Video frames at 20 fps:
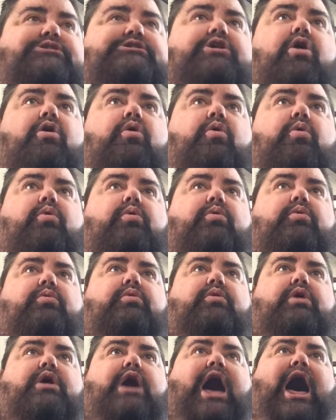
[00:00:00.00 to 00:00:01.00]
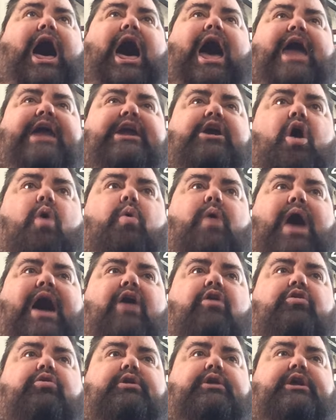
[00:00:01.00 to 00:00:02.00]
So I go
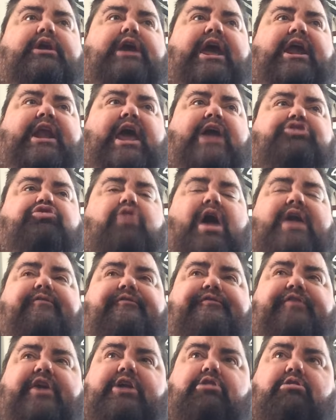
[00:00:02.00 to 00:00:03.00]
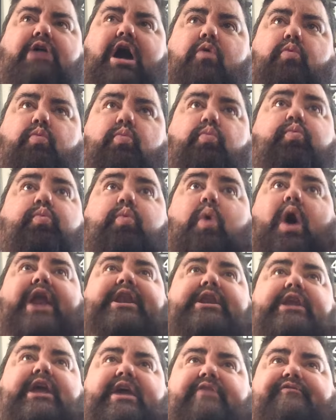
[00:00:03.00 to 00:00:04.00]
out and I try to figure out
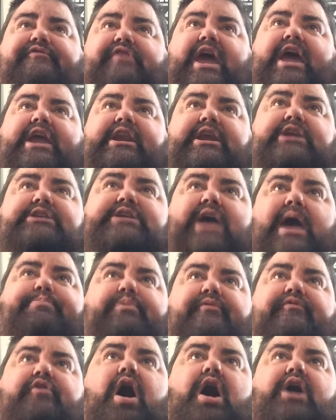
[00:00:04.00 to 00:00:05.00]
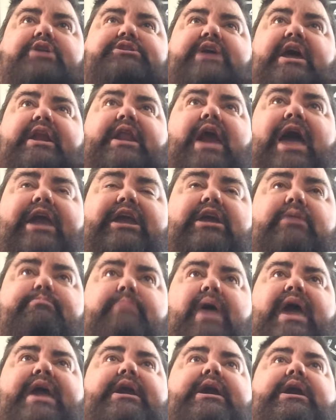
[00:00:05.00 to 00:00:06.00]
what, if any, type of content I can
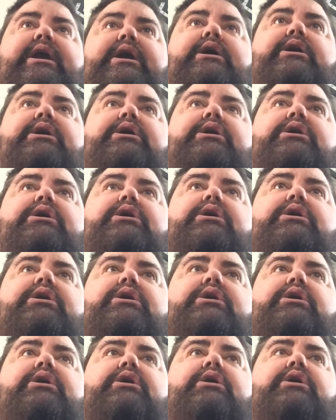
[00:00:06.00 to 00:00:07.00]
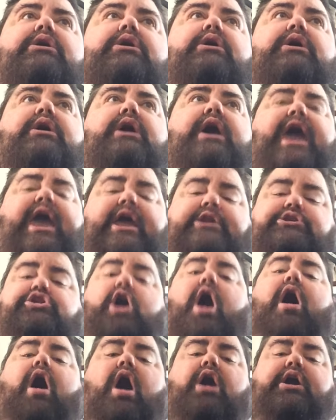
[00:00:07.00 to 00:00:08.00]
make. And
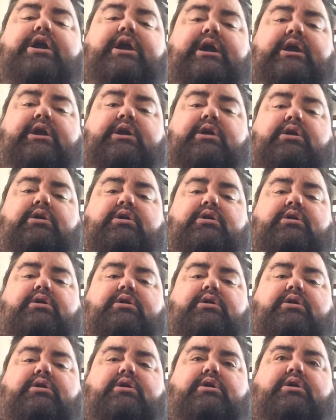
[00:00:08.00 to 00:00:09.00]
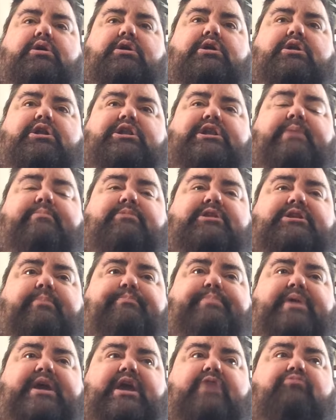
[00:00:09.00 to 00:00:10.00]
talking seems to
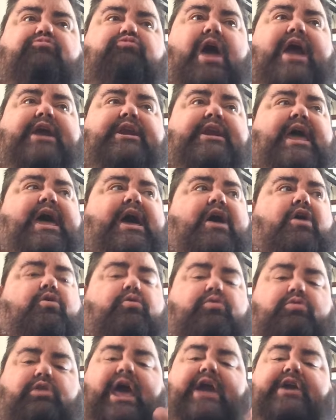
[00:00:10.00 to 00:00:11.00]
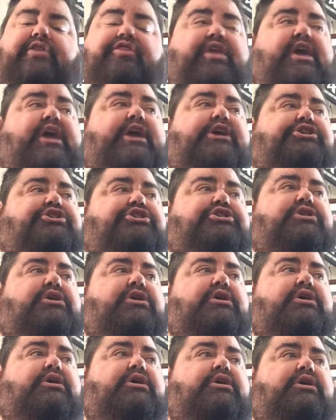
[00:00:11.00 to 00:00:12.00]
be, right now, like this,
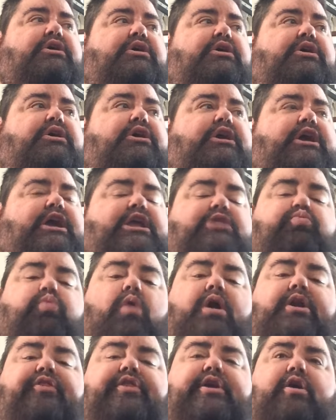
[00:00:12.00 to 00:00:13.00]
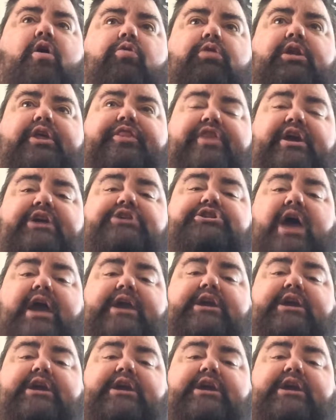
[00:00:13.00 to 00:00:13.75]
is one of the only things